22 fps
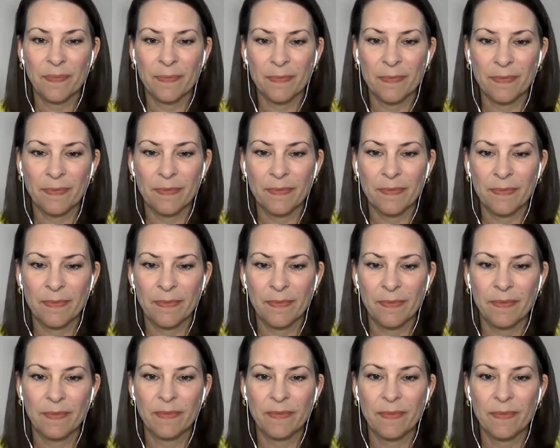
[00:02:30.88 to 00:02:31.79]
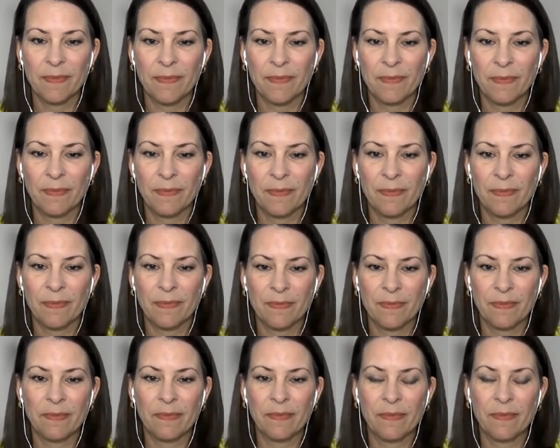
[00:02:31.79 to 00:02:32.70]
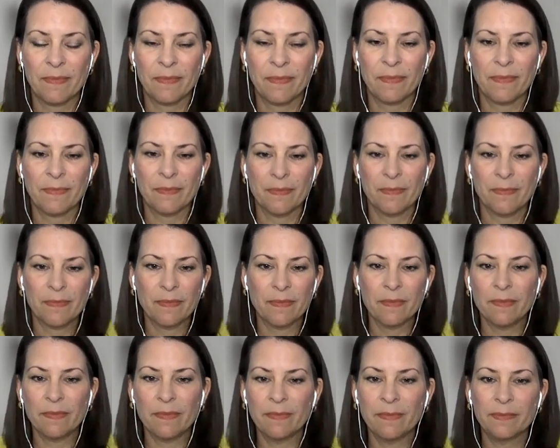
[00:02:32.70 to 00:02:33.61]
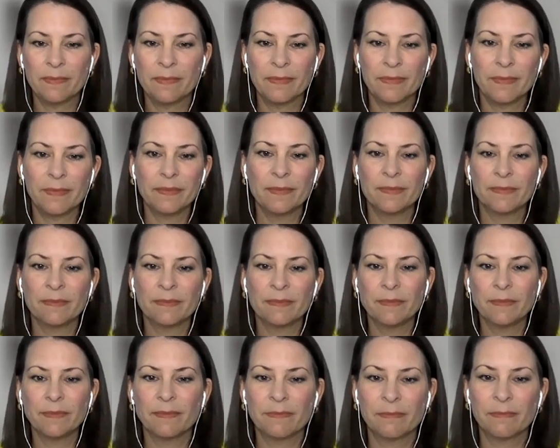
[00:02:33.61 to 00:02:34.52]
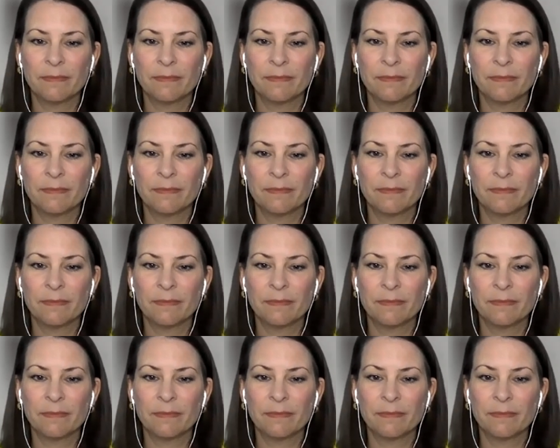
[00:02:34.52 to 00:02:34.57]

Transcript: (not speaking)